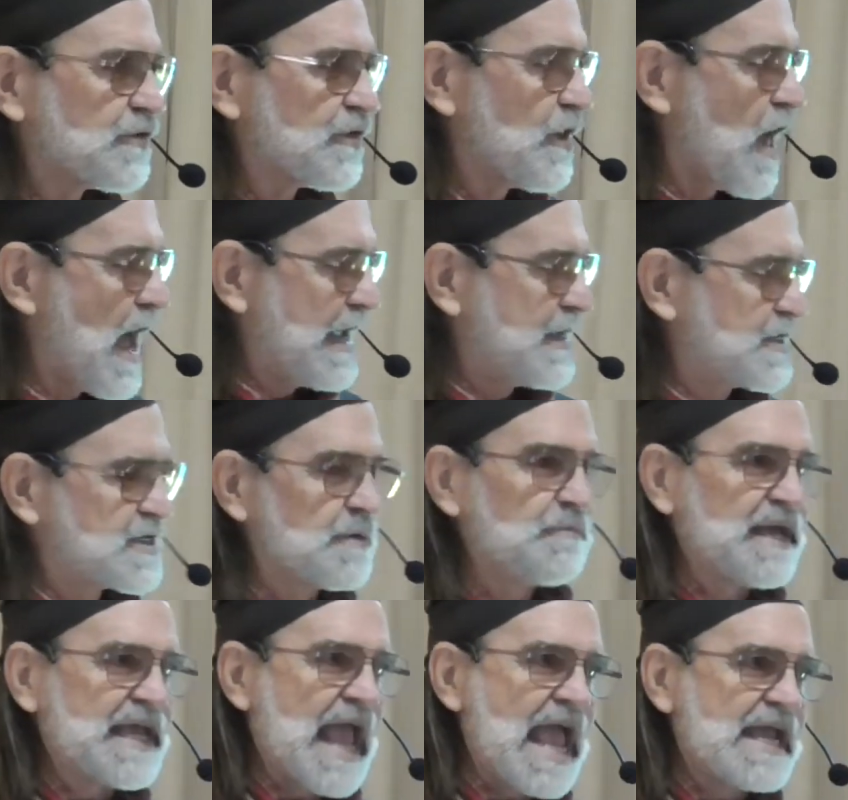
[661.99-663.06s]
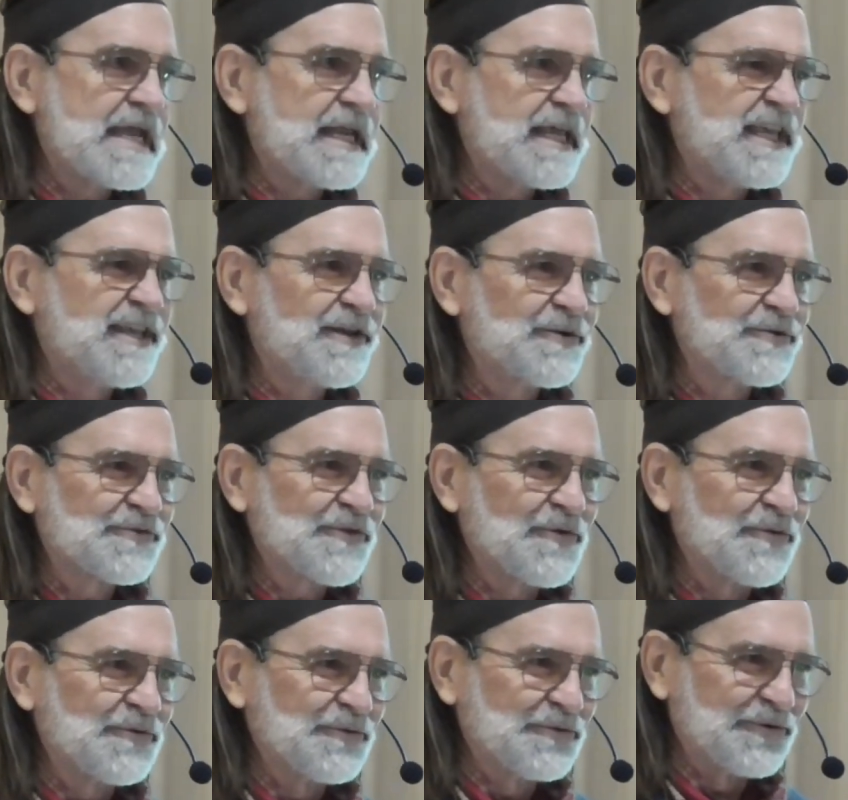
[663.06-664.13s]
like to be 80 years
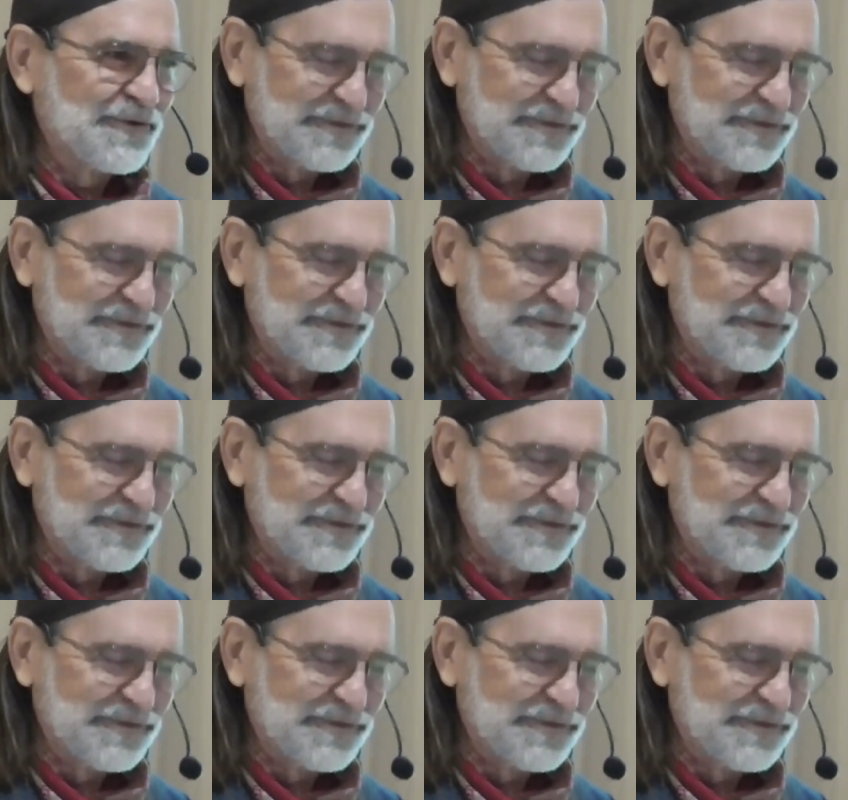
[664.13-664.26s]
old.